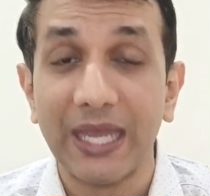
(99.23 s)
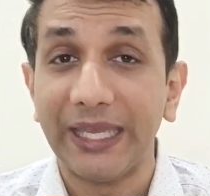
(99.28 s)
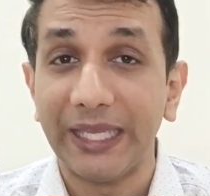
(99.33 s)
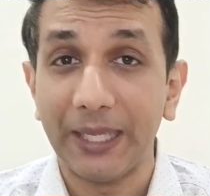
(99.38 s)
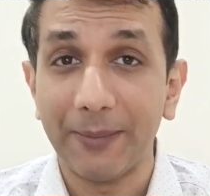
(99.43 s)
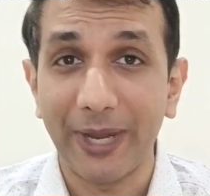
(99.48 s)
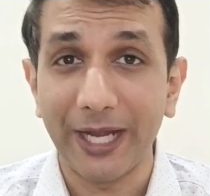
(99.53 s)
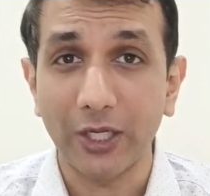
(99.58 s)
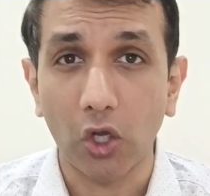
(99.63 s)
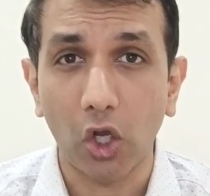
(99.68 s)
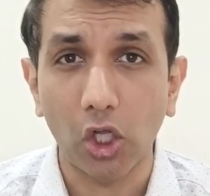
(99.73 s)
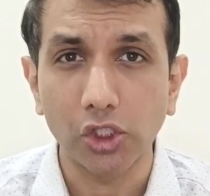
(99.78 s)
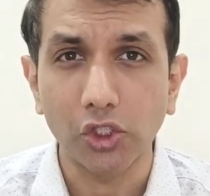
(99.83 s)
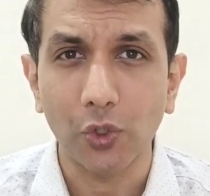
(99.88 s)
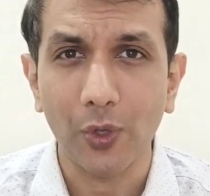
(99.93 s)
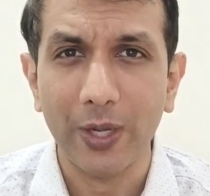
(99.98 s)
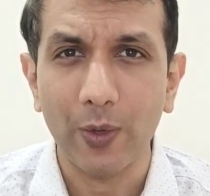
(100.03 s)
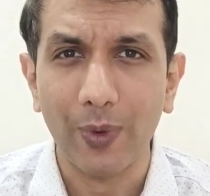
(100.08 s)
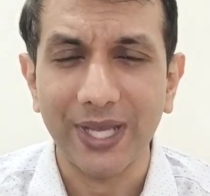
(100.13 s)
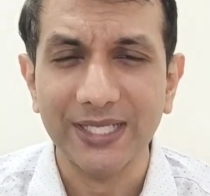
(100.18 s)
He might
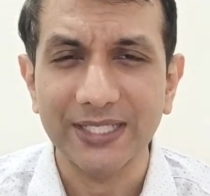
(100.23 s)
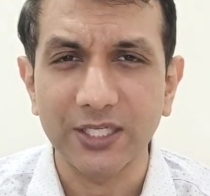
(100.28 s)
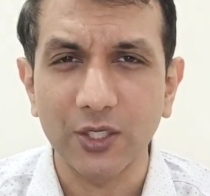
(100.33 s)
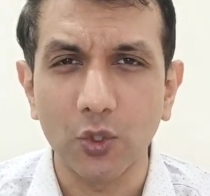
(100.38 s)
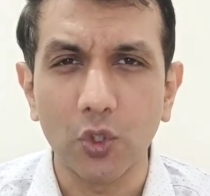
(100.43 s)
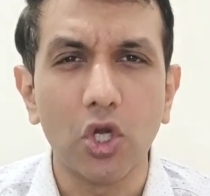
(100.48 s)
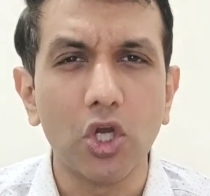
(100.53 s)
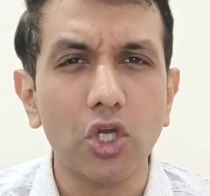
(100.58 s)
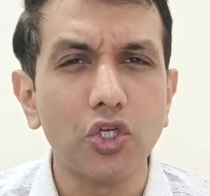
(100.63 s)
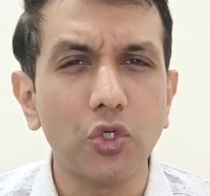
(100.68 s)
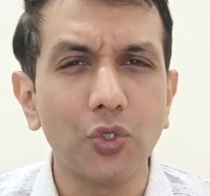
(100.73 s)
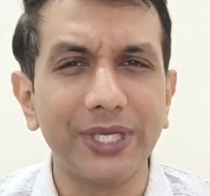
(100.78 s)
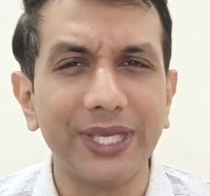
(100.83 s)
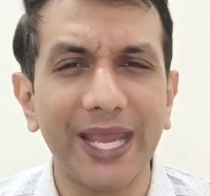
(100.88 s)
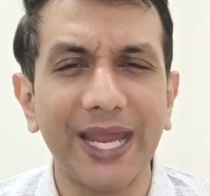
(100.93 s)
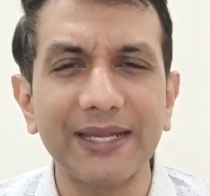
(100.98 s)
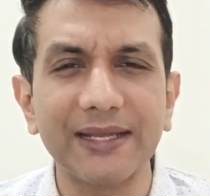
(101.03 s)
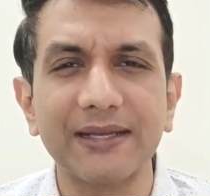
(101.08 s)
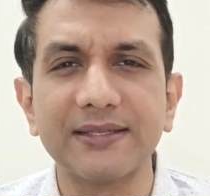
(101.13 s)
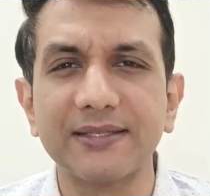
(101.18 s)
also advise you to
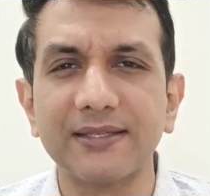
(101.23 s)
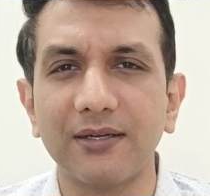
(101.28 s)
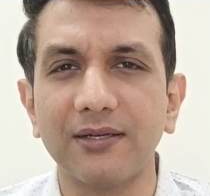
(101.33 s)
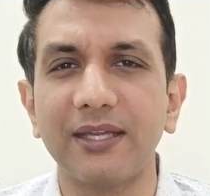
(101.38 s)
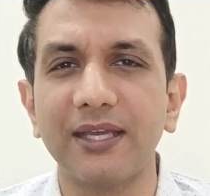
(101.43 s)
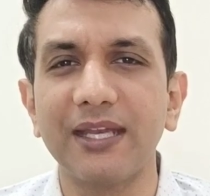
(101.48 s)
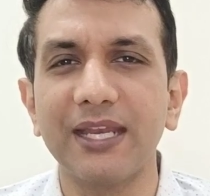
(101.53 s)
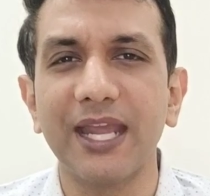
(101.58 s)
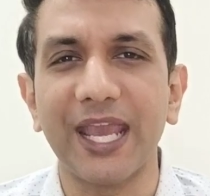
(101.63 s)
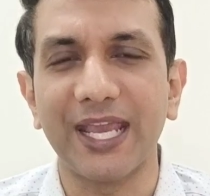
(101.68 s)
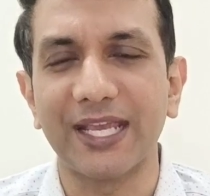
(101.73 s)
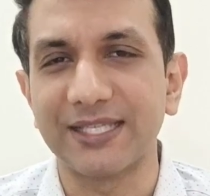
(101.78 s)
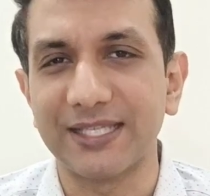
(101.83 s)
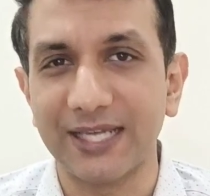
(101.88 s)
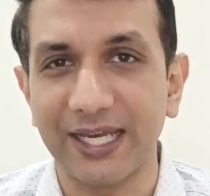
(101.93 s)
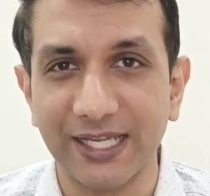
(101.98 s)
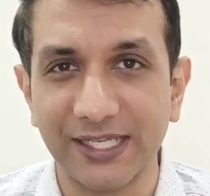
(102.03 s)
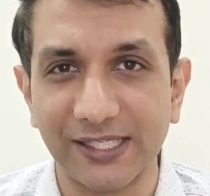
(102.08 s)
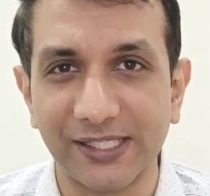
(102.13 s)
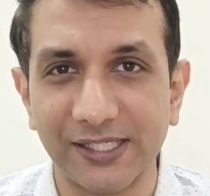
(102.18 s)
get certain
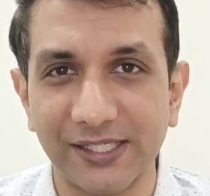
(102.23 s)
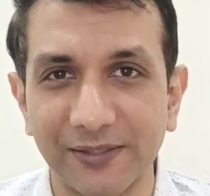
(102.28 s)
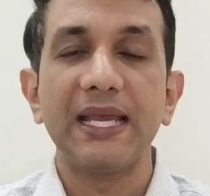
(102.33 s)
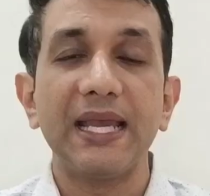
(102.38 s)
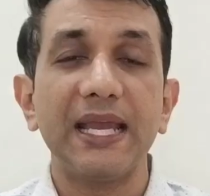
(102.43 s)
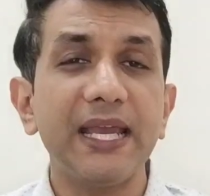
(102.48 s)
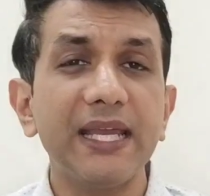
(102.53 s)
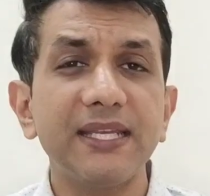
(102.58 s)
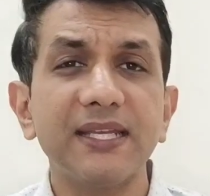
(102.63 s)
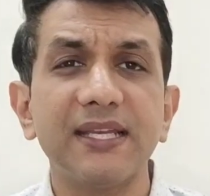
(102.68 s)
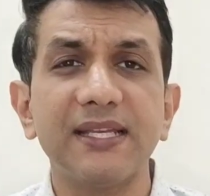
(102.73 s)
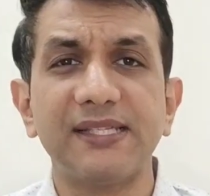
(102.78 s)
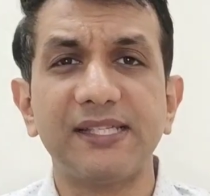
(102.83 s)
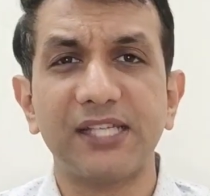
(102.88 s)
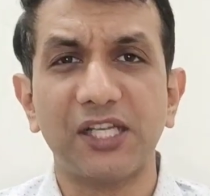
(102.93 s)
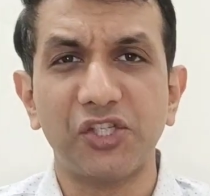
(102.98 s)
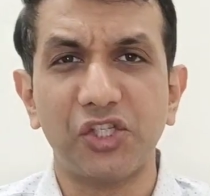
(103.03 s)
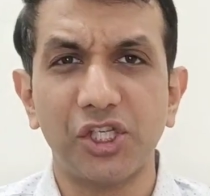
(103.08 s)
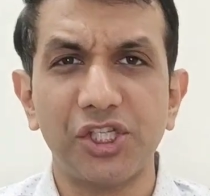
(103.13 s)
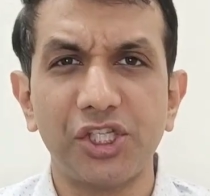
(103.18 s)
x-rays. It is
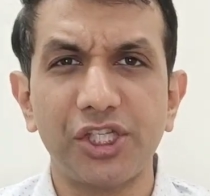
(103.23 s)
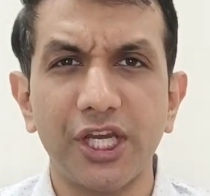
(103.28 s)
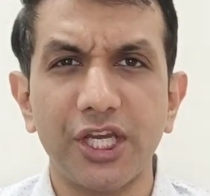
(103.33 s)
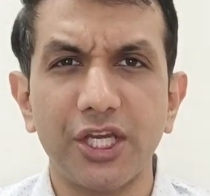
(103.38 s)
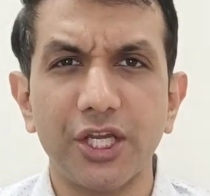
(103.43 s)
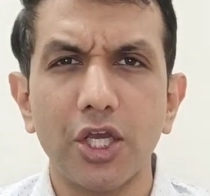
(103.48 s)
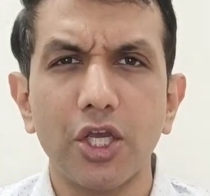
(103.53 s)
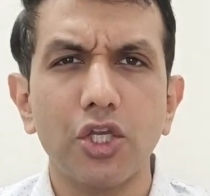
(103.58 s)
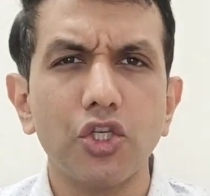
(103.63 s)
suggested